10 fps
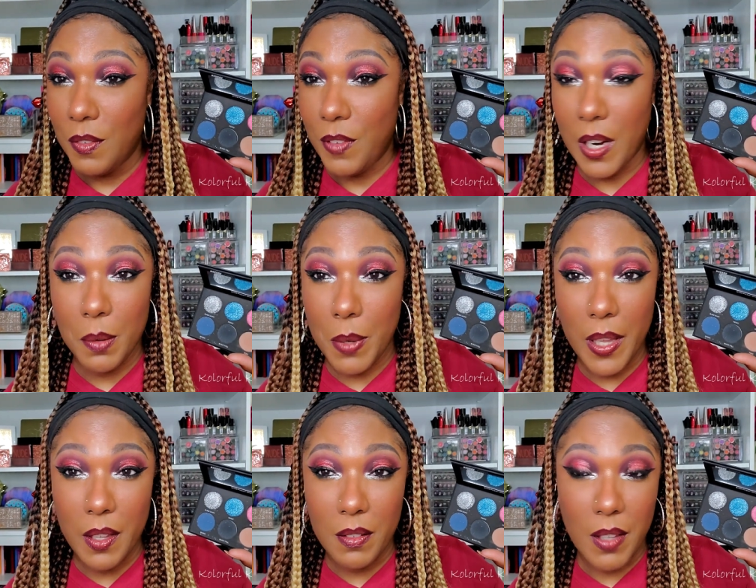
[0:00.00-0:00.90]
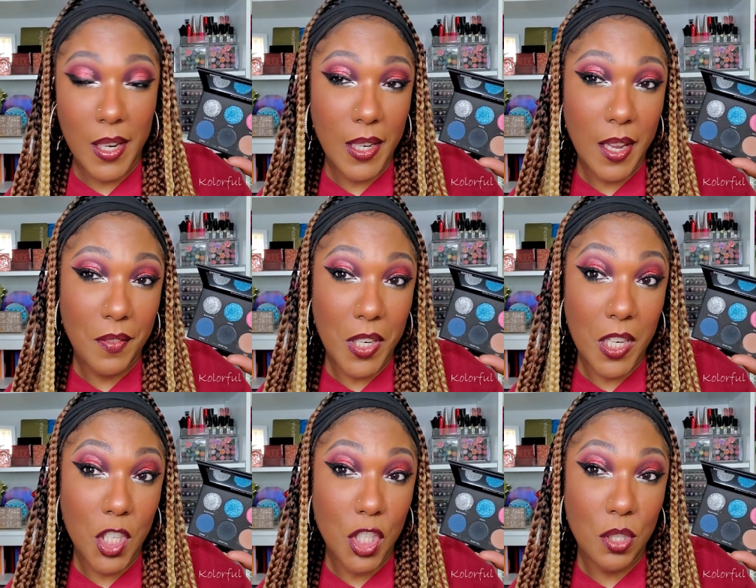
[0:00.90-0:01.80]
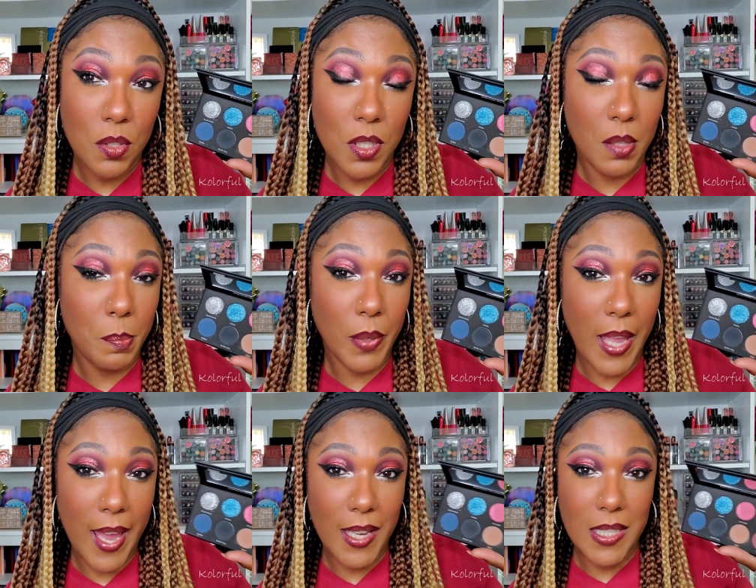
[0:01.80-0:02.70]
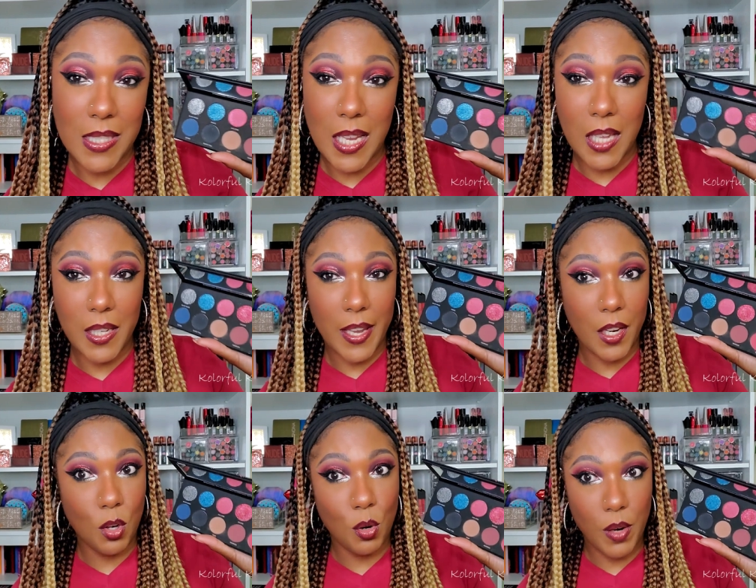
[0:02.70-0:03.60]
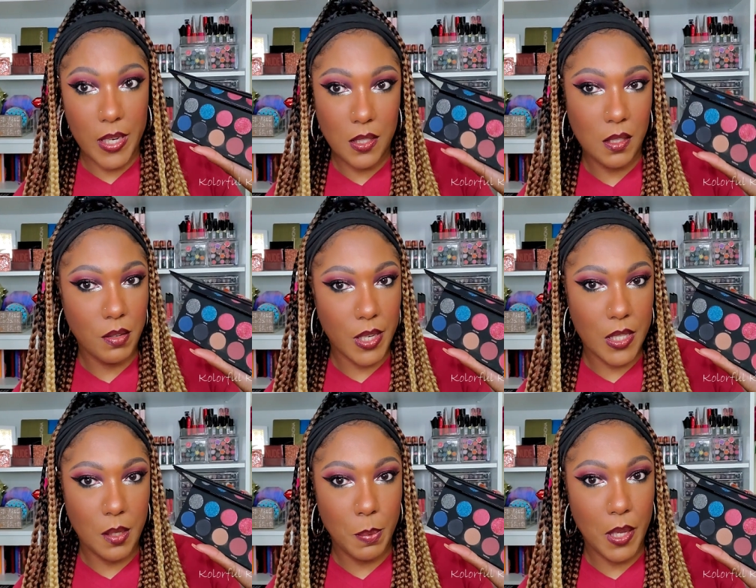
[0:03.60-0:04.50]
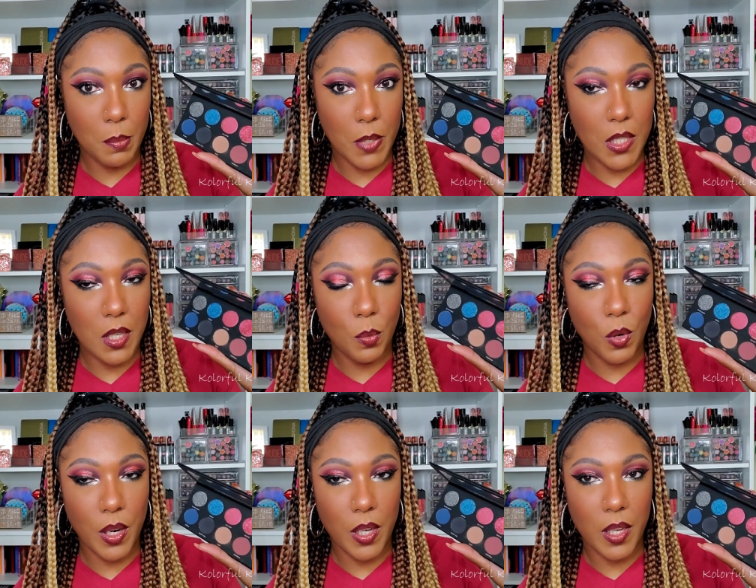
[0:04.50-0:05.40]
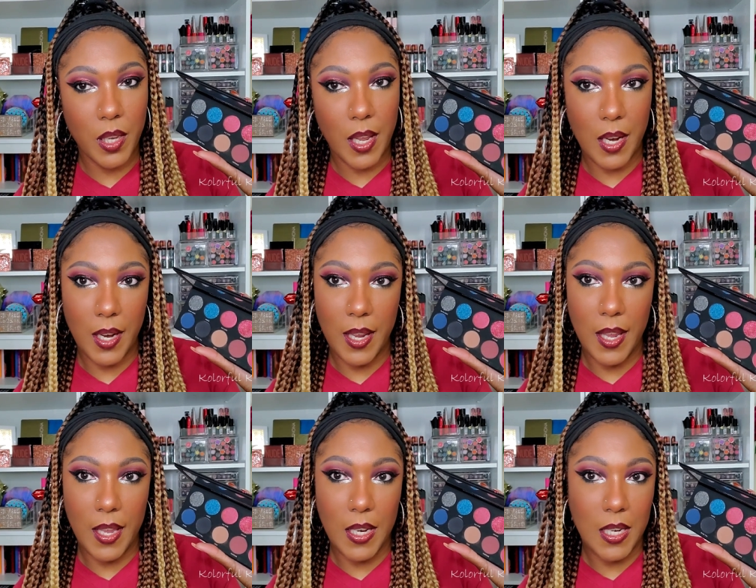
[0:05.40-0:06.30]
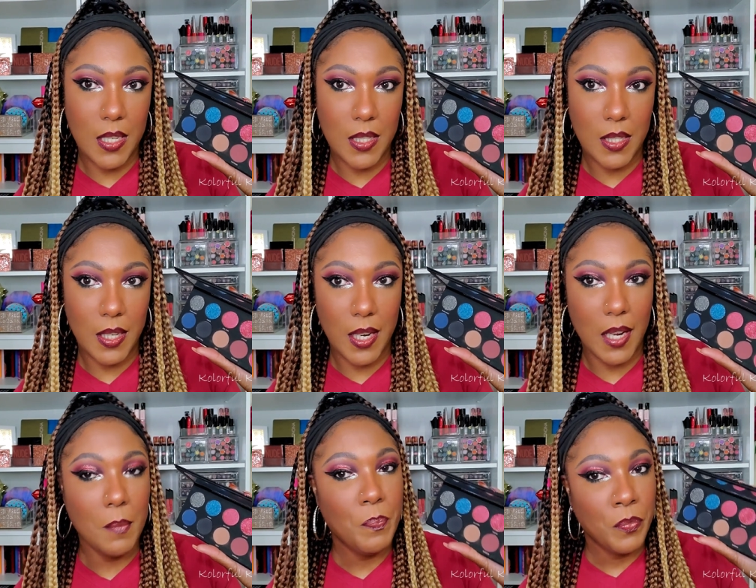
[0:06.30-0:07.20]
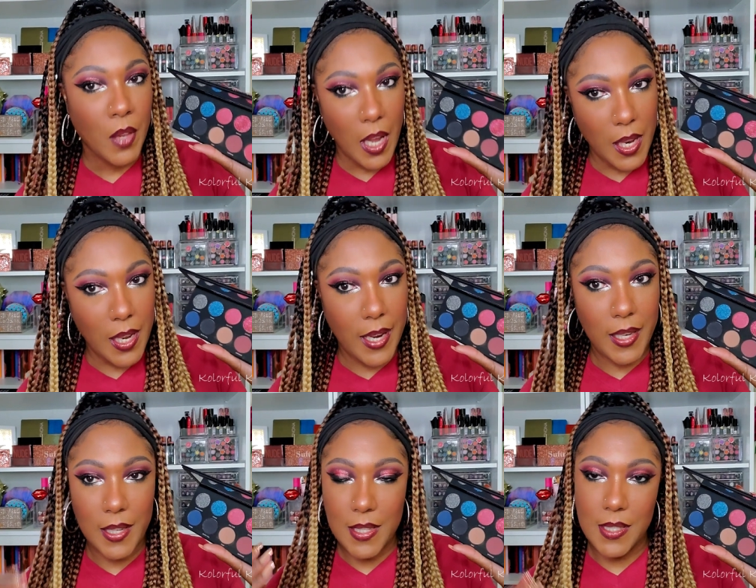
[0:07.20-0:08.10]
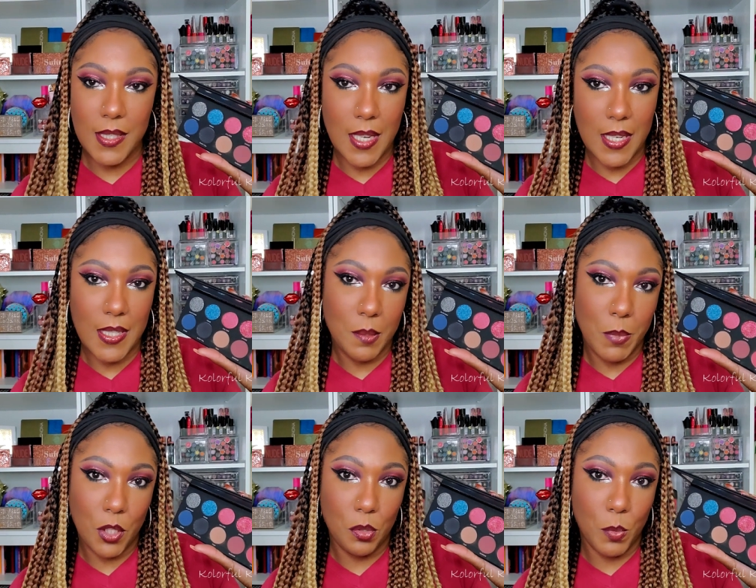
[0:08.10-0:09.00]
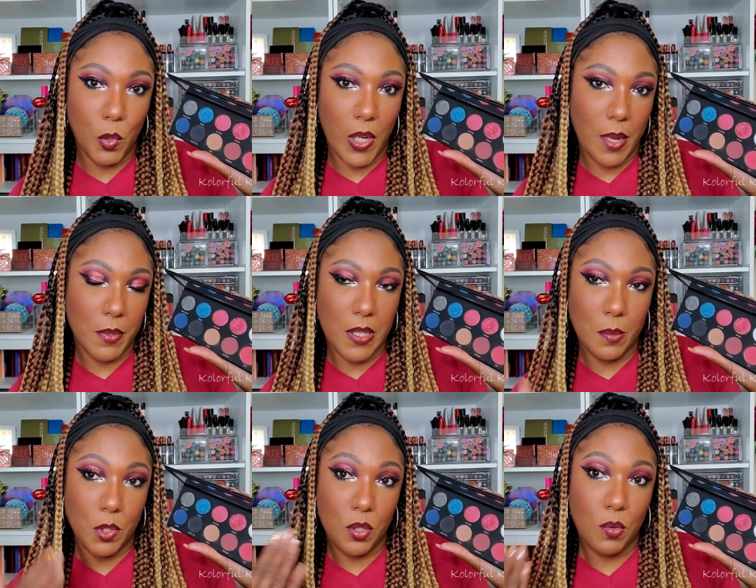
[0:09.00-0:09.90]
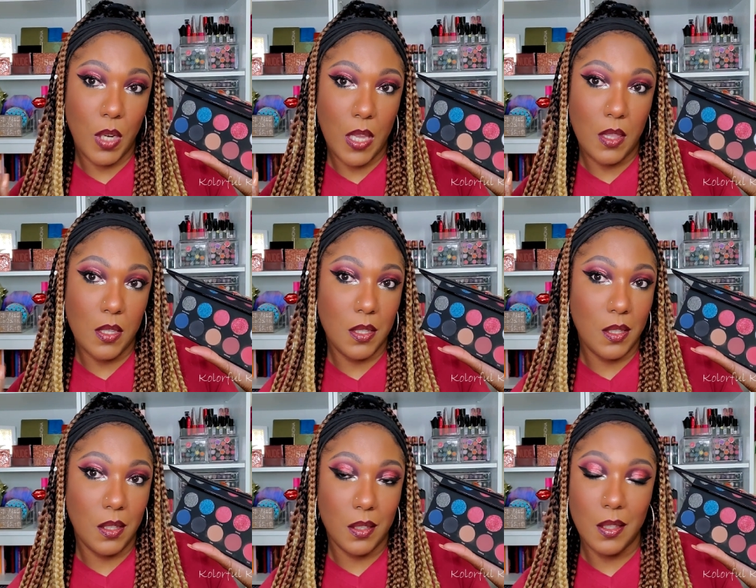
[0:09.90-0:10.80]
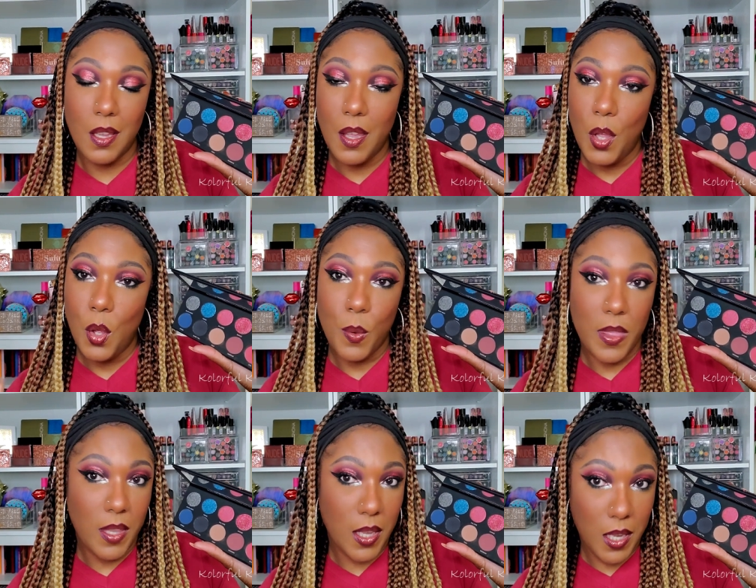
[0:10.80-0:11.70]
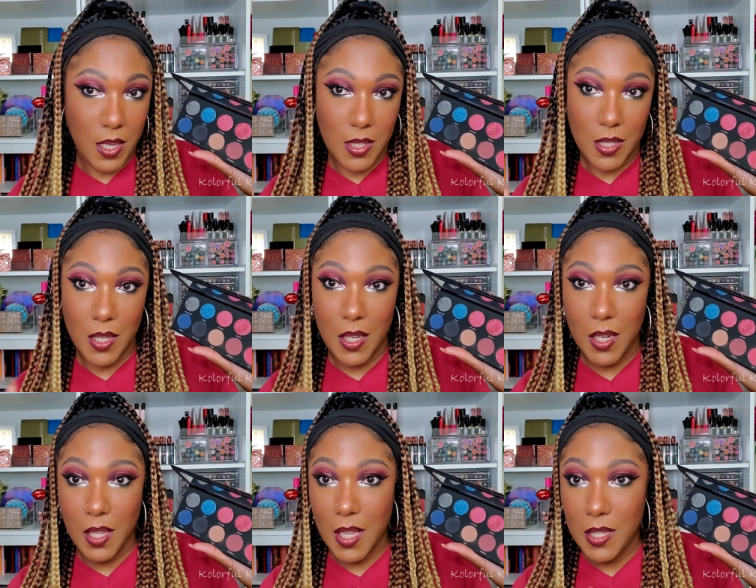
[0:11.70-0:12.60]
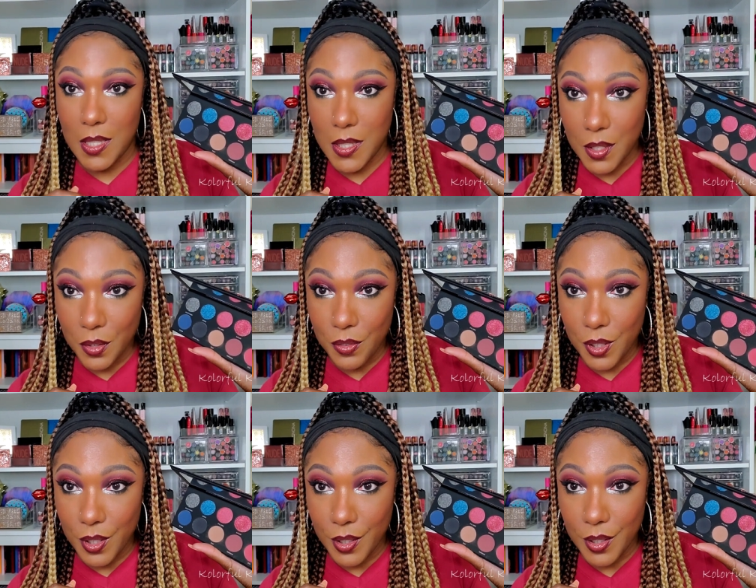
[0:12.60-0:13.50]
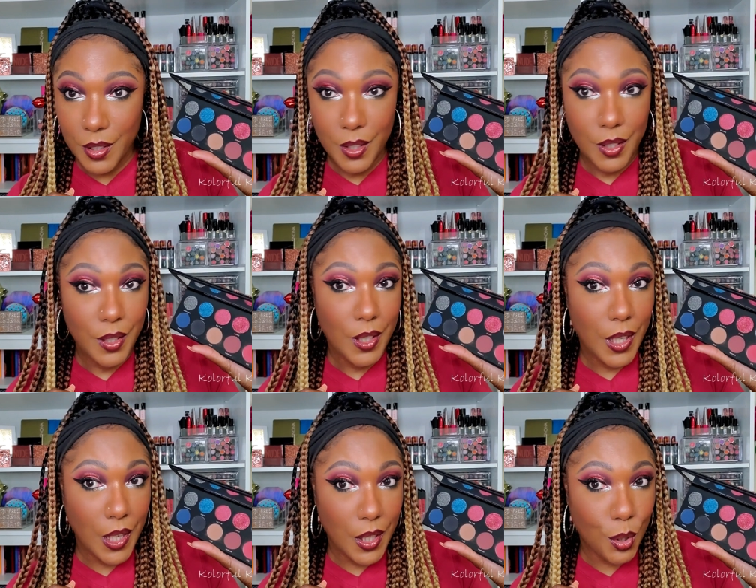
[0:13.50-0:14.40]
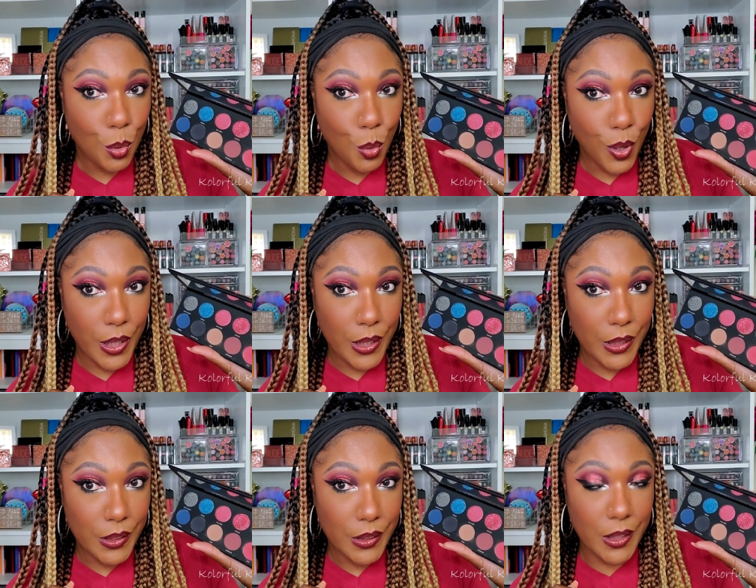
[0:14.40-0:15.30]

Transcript: very well. I didn't have any issues. The black is not like crazy, crazy pigmented where it could get out of hand easily. I like it because it's nicely buildable, and I was able to create this look with ease. And honey, that's silver in a corner,